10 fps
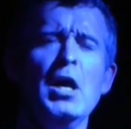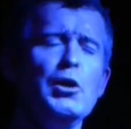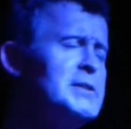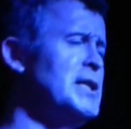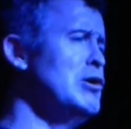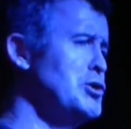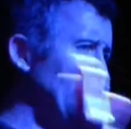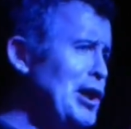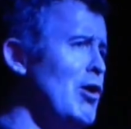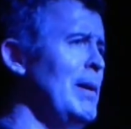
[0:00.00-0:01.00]
there was a huge
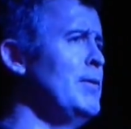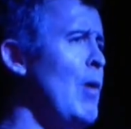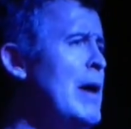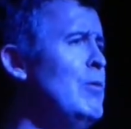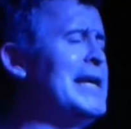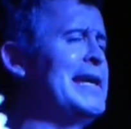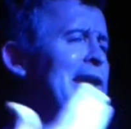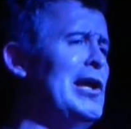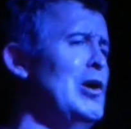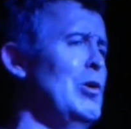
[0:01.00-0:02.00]
queue, and the way we
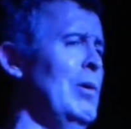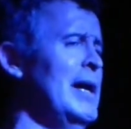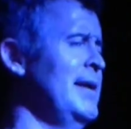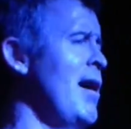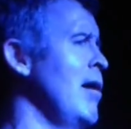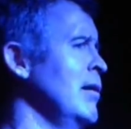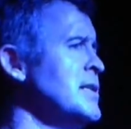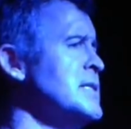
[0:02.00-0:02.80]
queue in Ireland